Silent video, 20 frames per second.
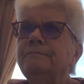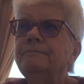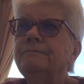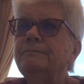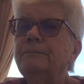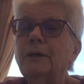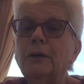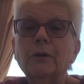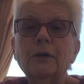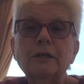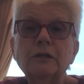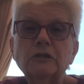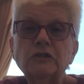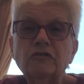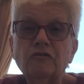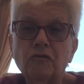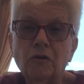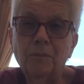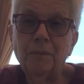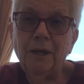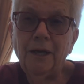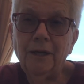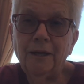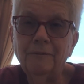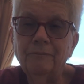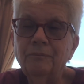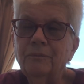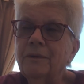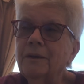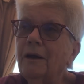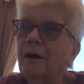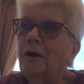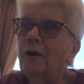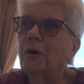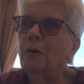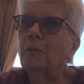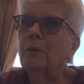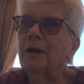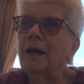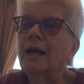Barriers for me are
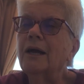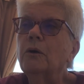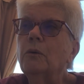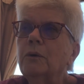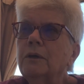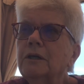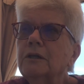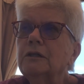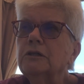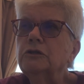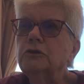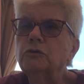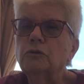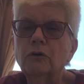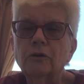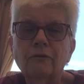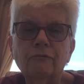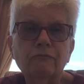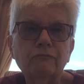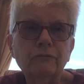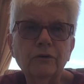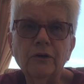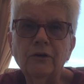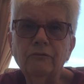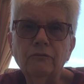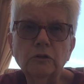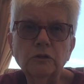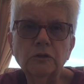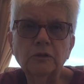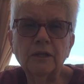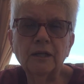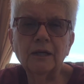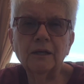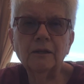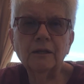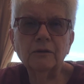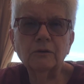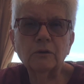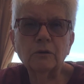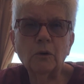when I go into the store, the very first thing in
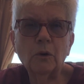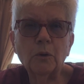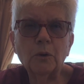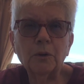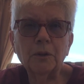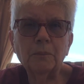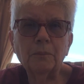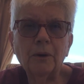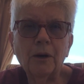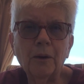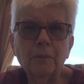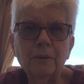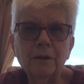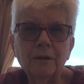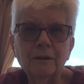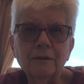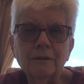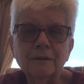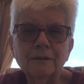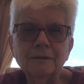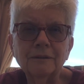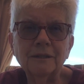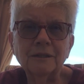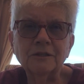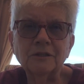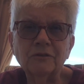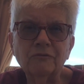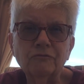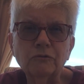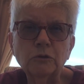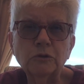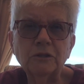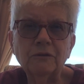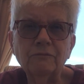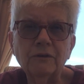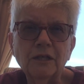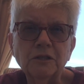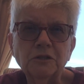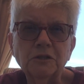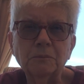the Kroger department is the fruits and
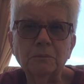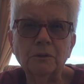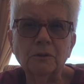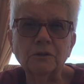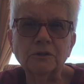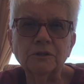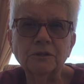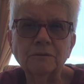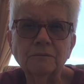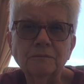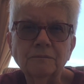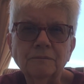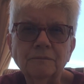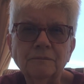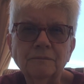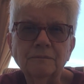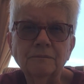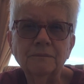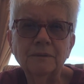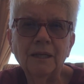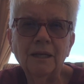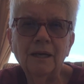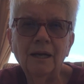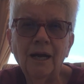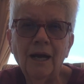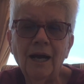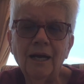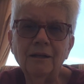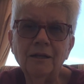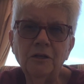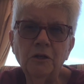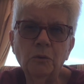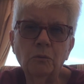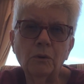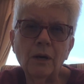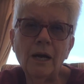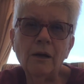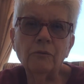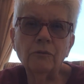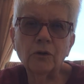vegetables. And then you
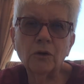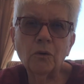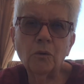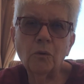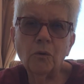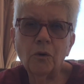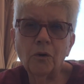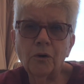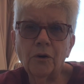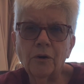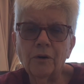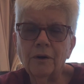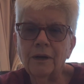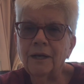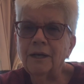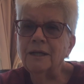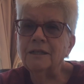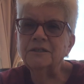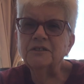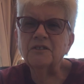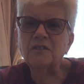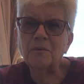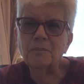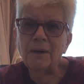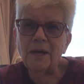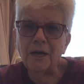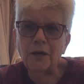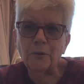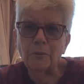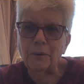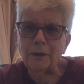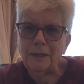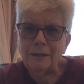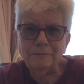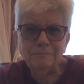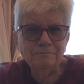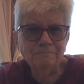round the corner and it's the bakery.